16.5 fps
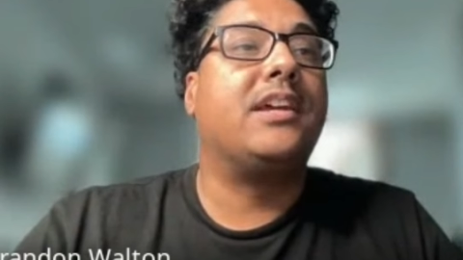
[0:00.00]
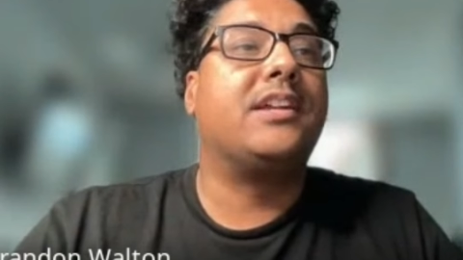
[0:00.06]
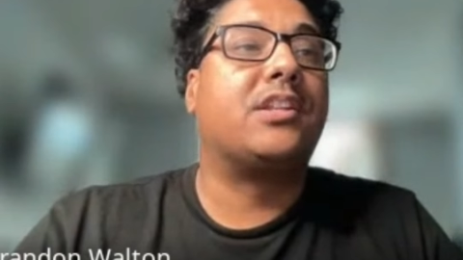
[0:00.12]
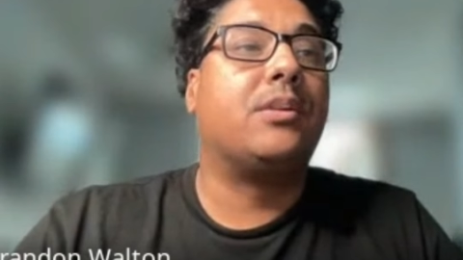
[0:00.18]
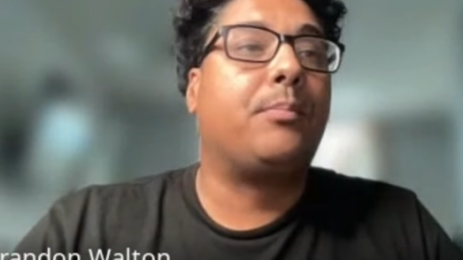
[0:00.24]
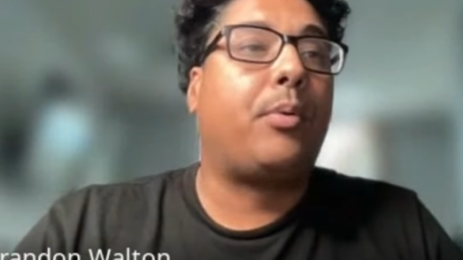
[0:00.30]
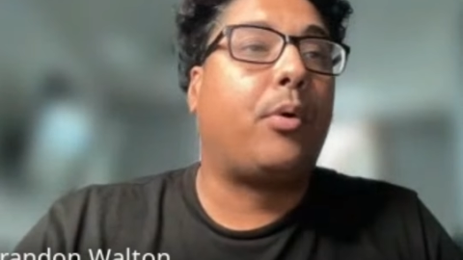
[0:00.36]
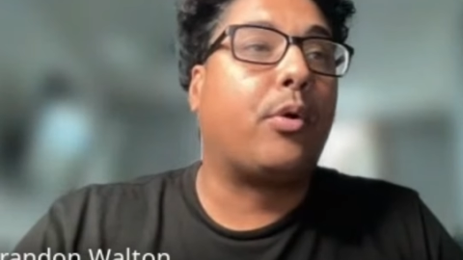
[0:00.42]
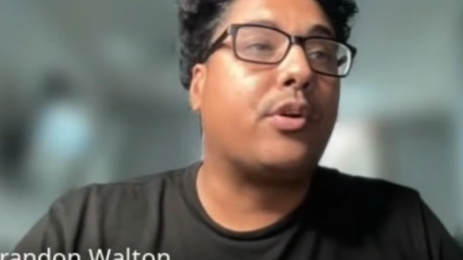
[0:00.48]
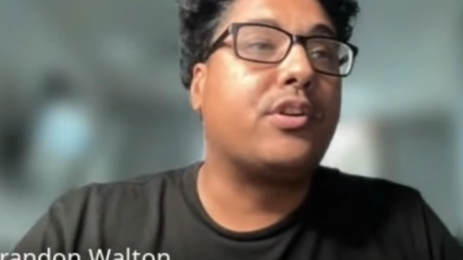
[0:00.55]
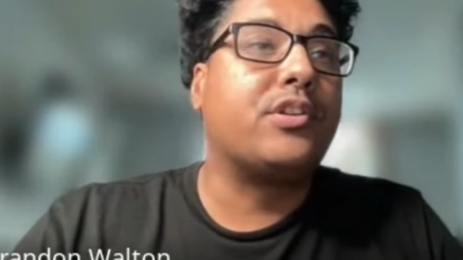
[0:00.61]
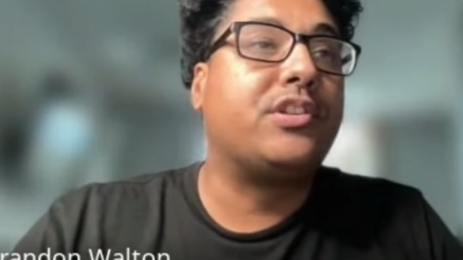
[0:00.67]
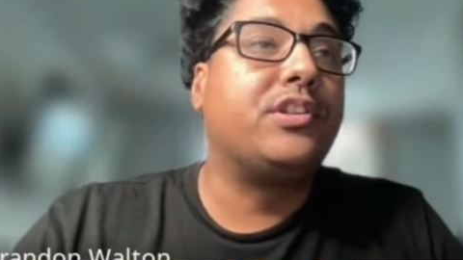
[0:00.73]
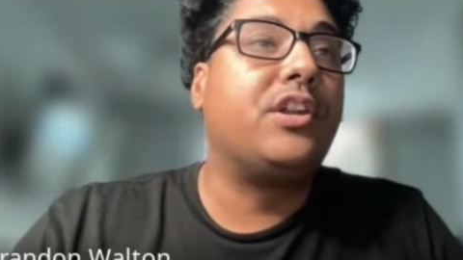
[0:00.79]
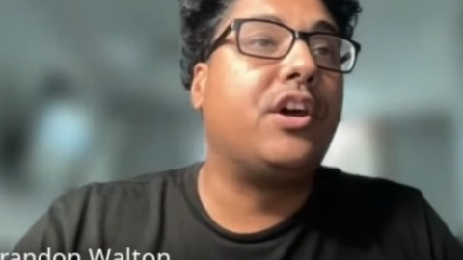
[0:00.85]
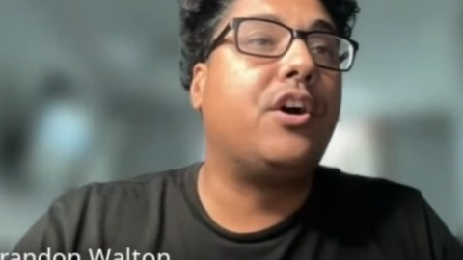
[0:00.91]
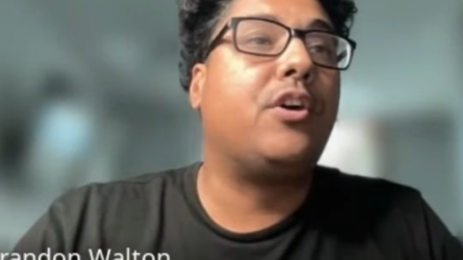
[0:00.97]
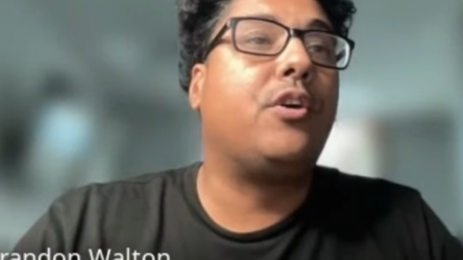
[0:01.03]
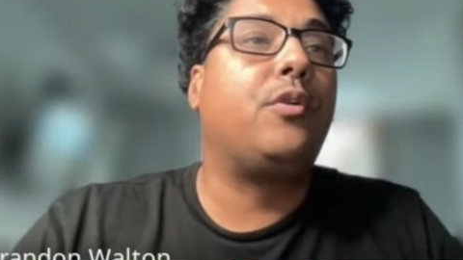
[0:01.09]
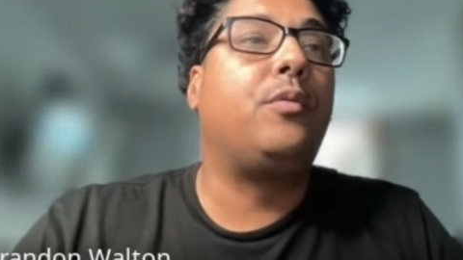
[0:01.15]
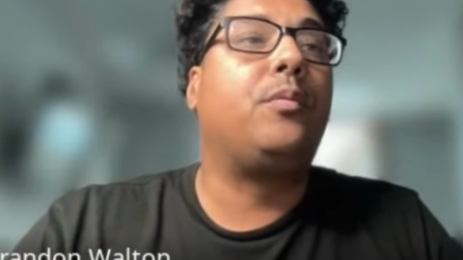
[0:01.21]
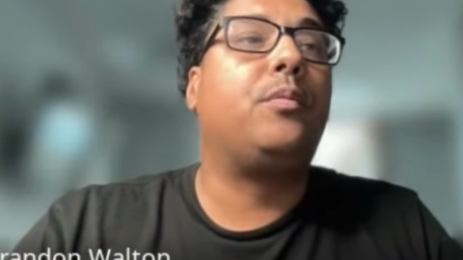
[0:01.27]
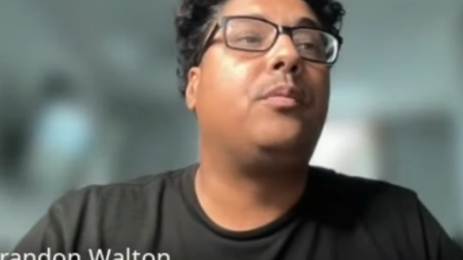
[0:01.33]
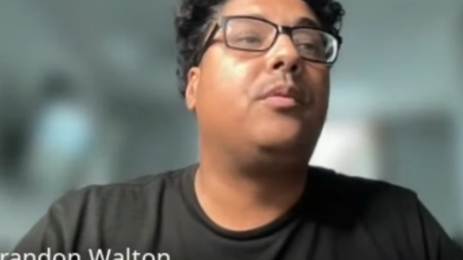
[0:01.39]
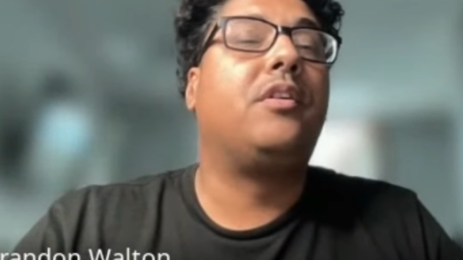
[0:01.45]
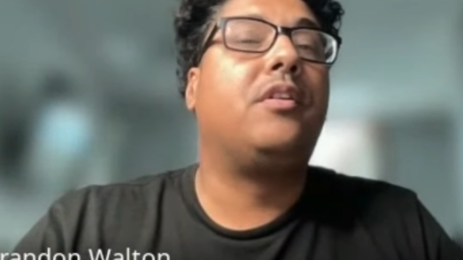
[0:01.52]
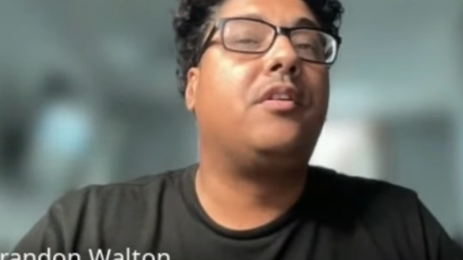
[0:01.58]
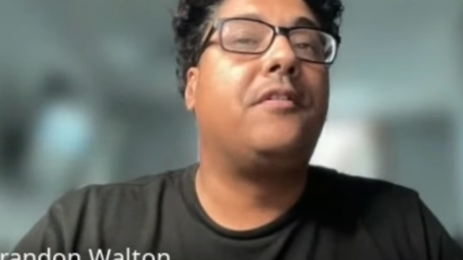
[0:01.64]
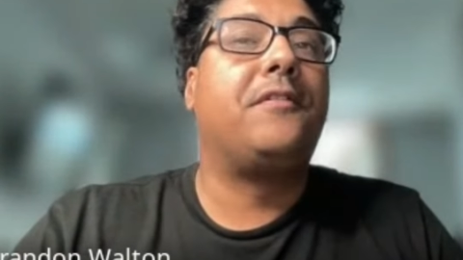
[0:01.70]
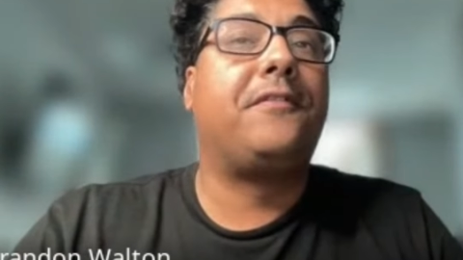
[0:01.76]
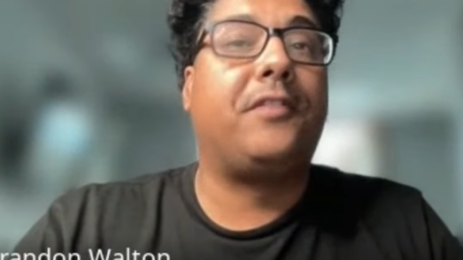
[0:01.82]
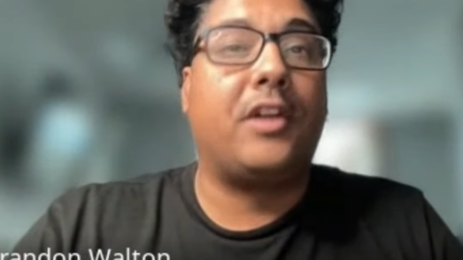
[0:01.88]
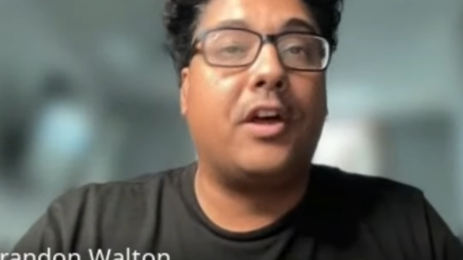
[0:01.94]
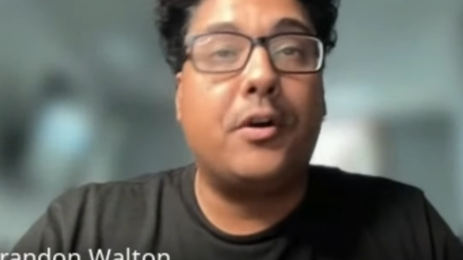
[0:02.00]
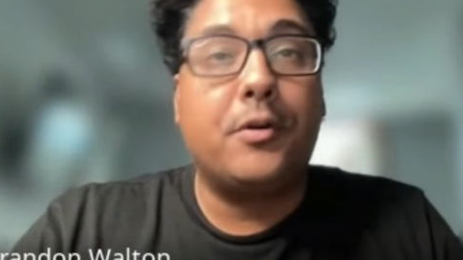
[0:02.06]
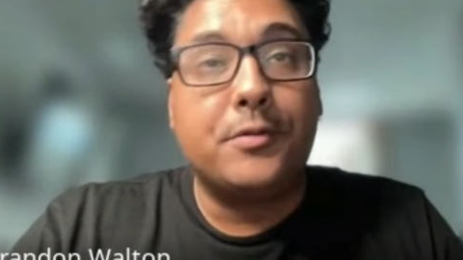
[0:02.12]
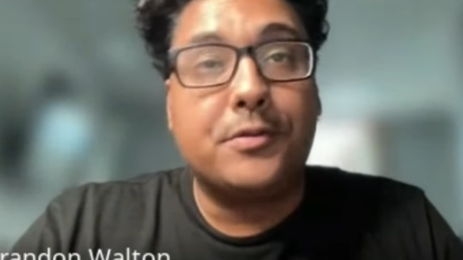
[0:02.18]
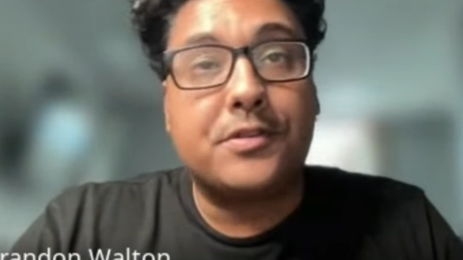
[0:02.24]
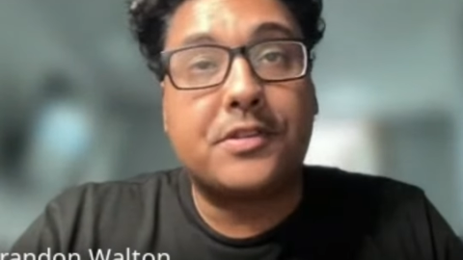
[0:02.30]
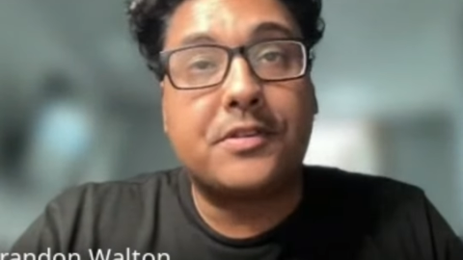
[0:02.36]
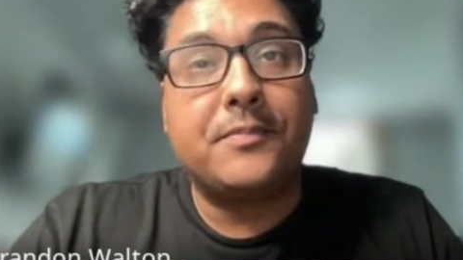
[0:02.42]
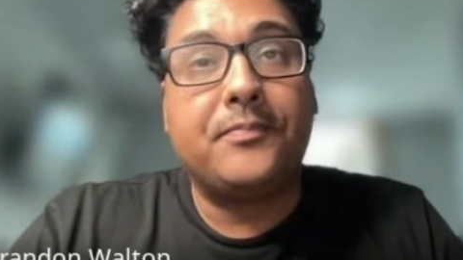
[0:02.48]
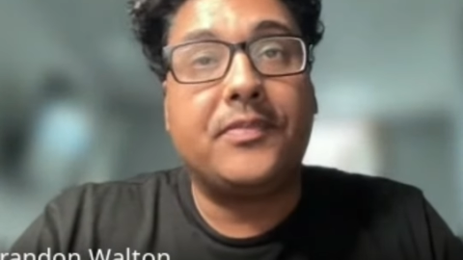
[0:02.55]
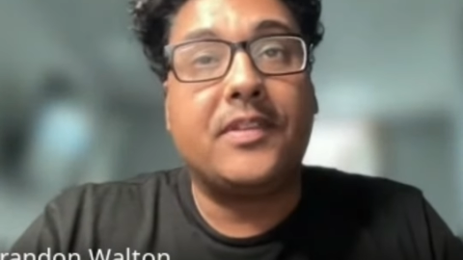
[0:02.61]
it's important to know flows.